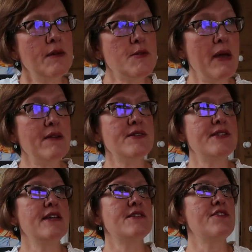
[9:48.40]
was about to
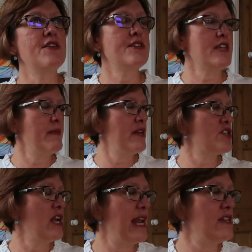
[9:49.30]
say it's a third
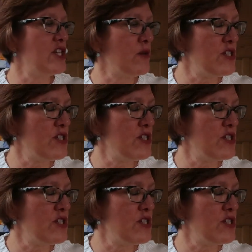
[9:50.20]
dimensional energy,